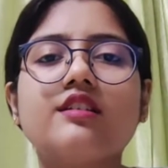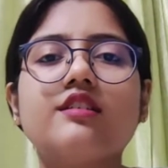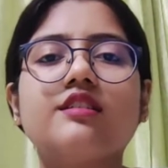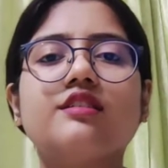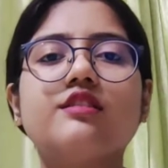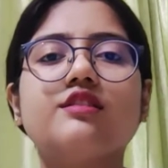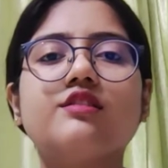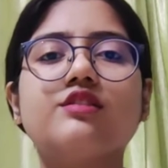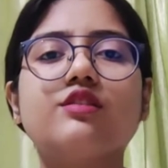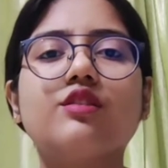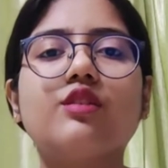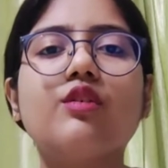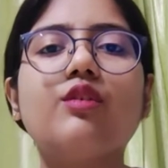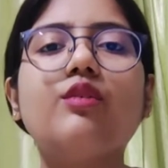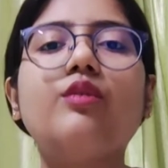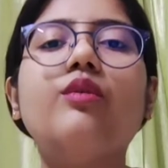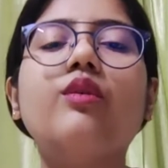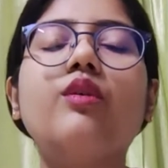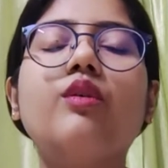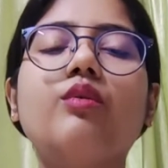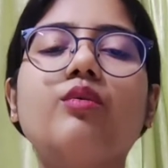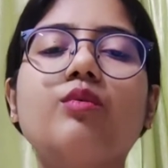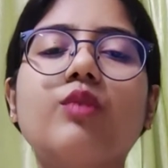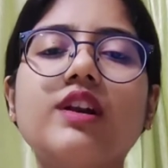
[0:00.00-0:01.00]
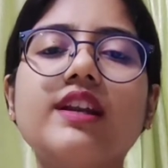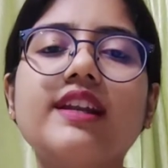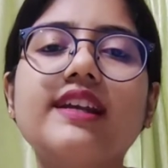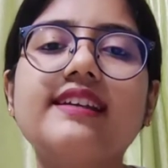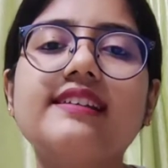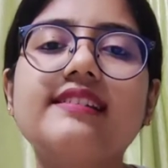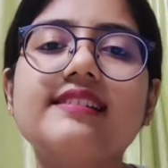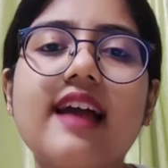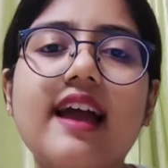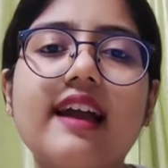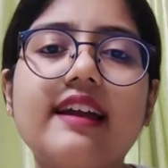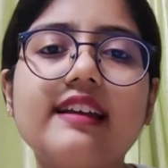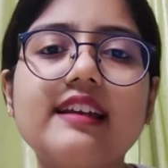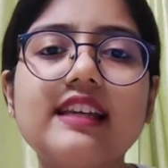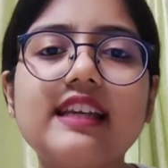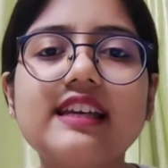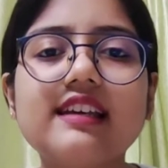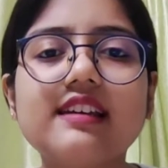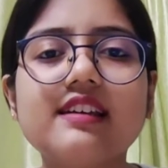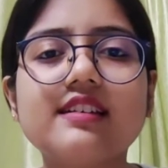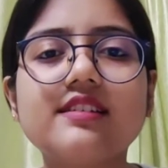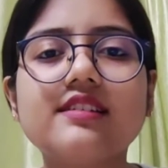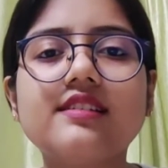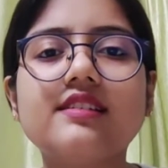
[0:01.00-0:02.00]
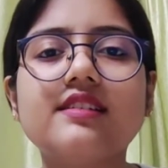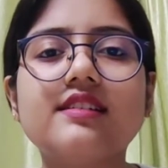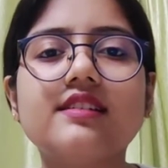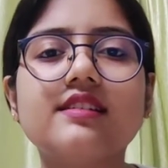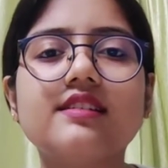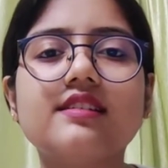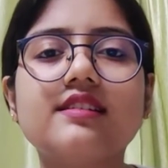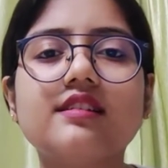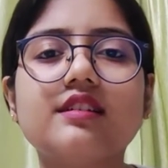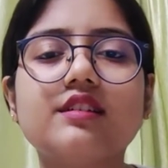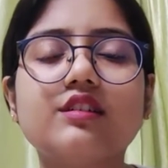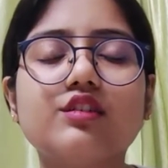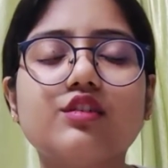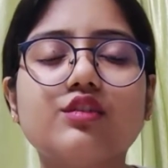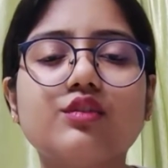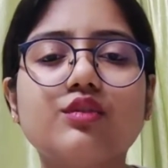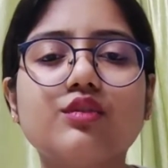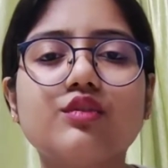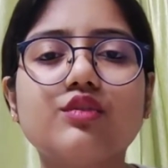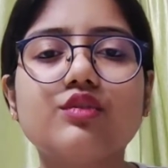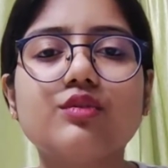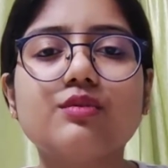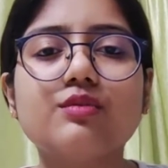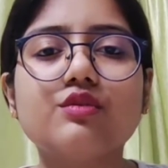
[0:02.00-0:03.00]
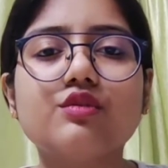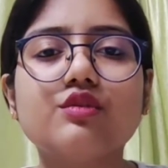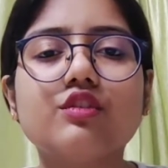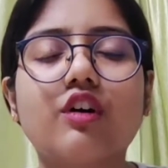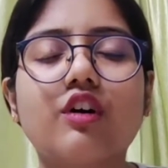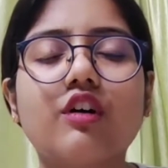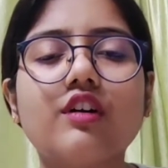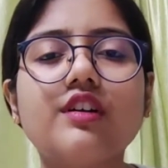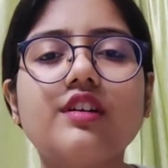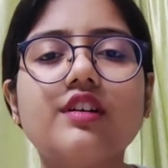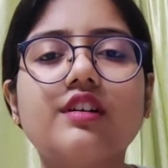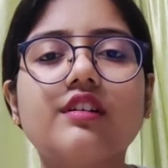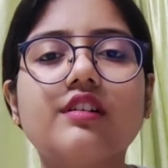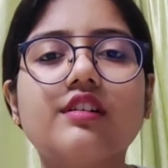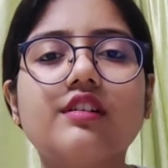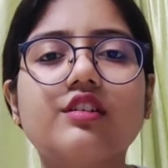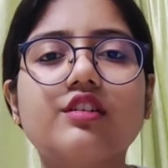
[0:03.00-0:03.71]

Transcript: So what exactly is this YouTube short?